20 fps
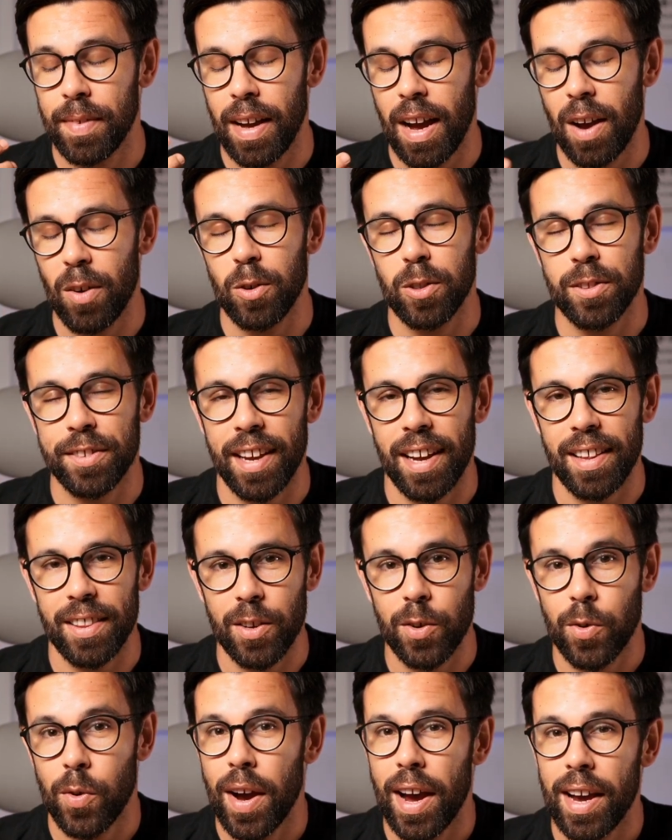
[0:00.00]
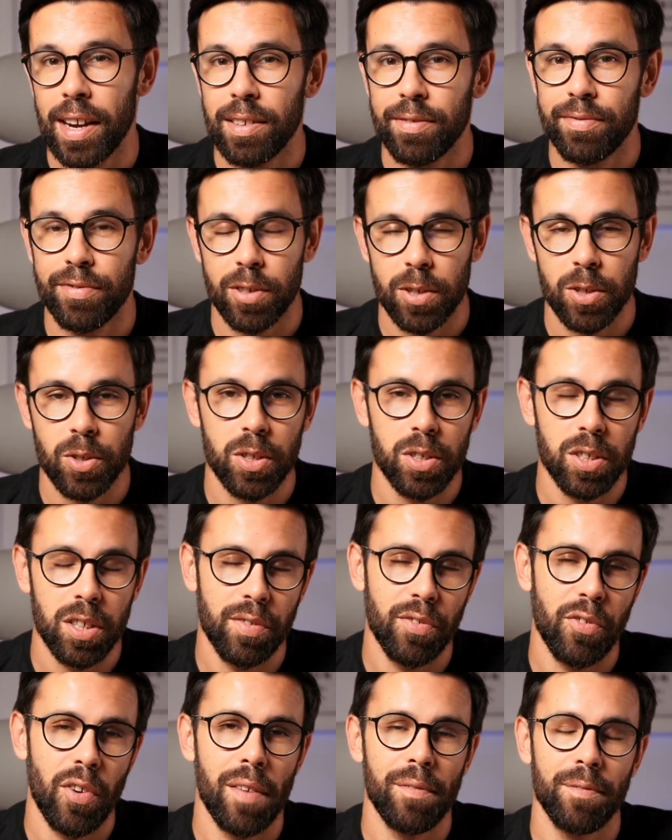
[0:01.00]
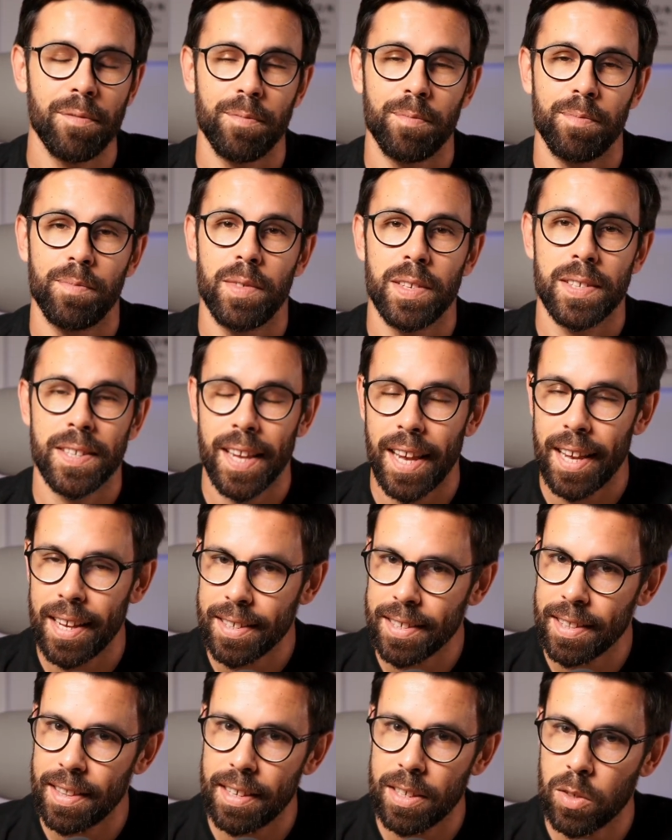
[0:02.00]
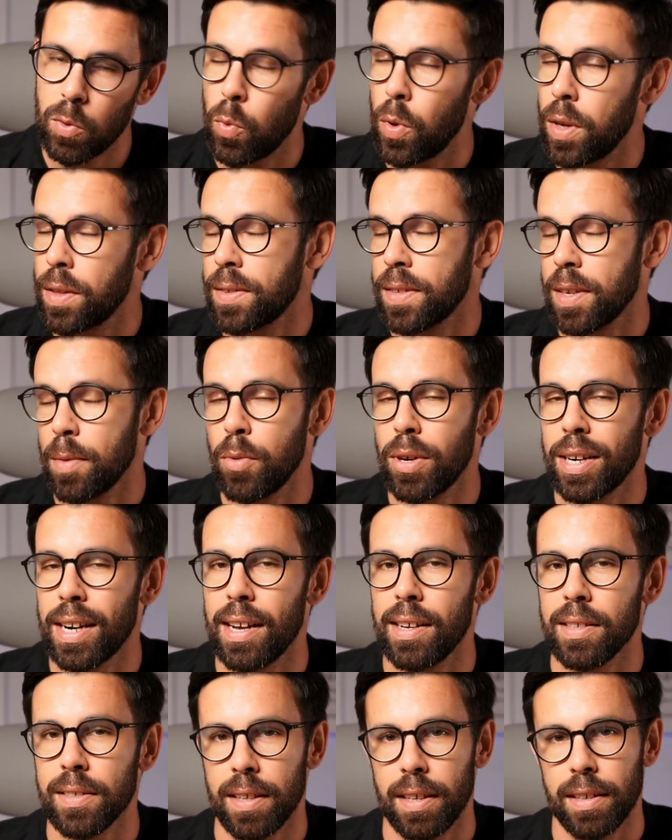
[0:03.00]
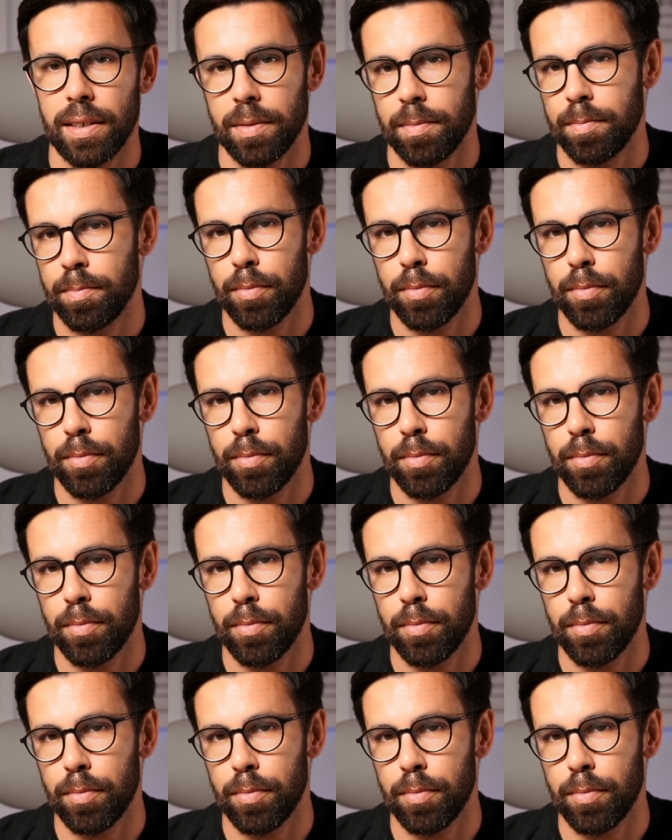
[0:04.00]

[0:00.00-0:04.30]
I will tell you, and for sure if you have discussed this with someone else that